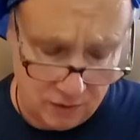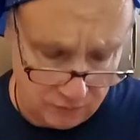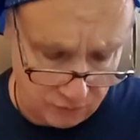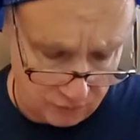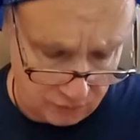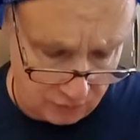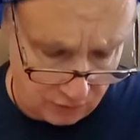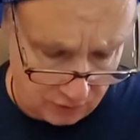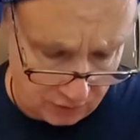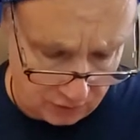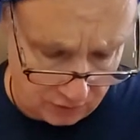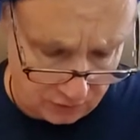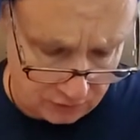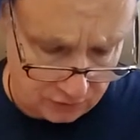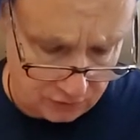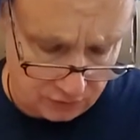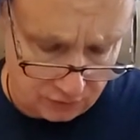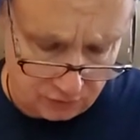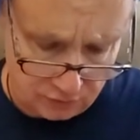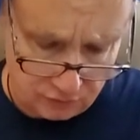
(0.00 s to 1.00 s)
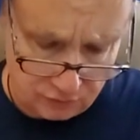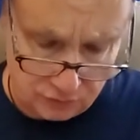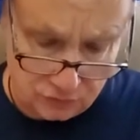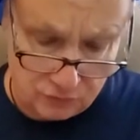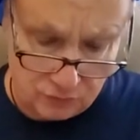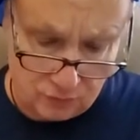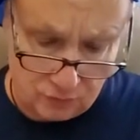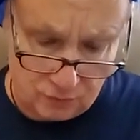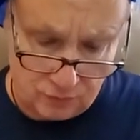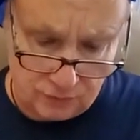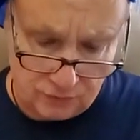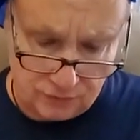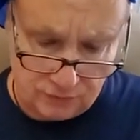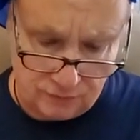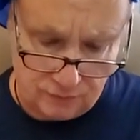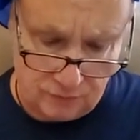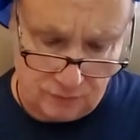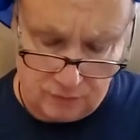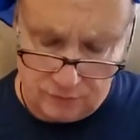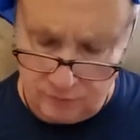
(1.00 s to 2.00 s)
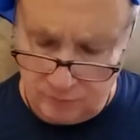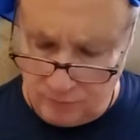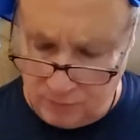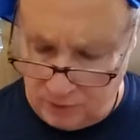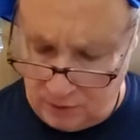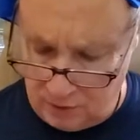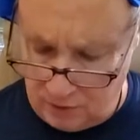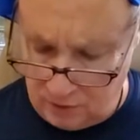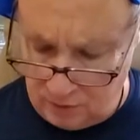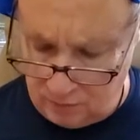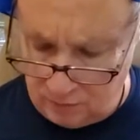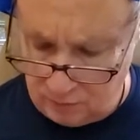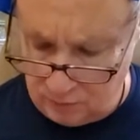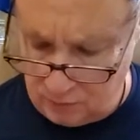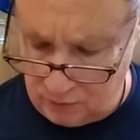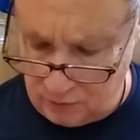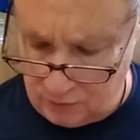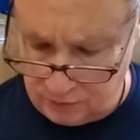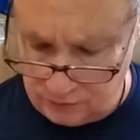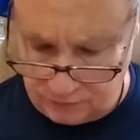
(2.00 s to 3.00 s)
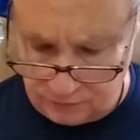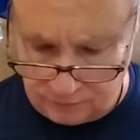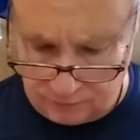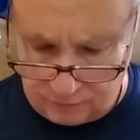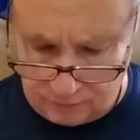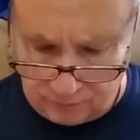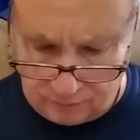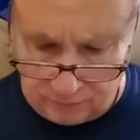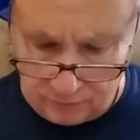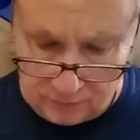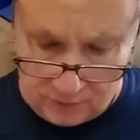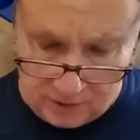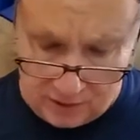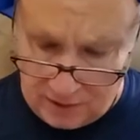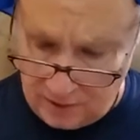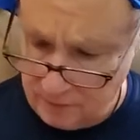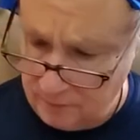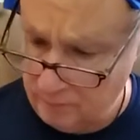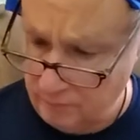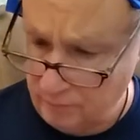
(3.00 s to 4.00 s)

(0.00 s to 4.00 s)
they're not going to tell you the stories of all the mayhem caused from that.